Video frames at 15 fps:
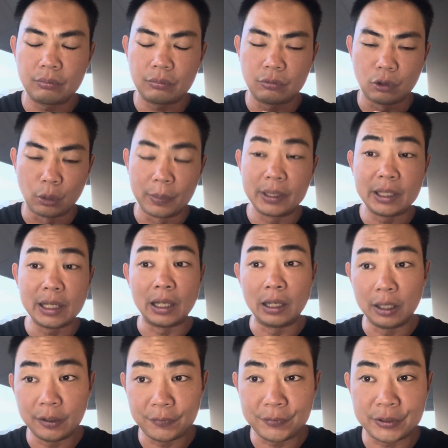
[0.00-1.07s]
Roman
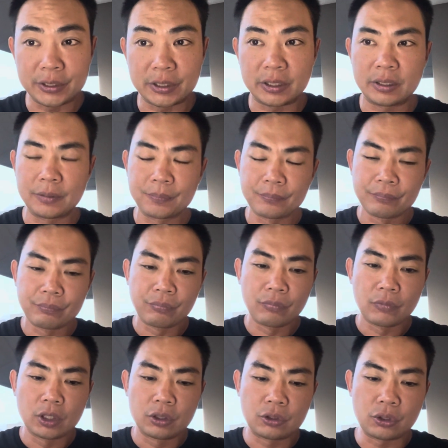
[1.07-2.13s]
deadlifts.
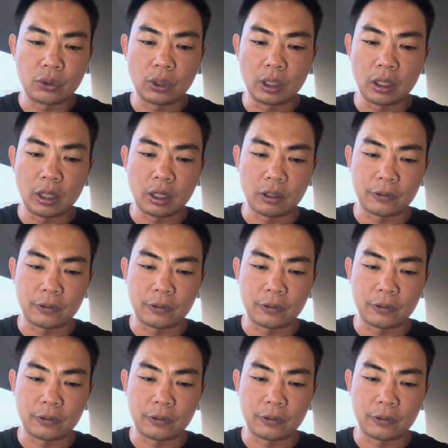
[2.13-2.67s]
So a lot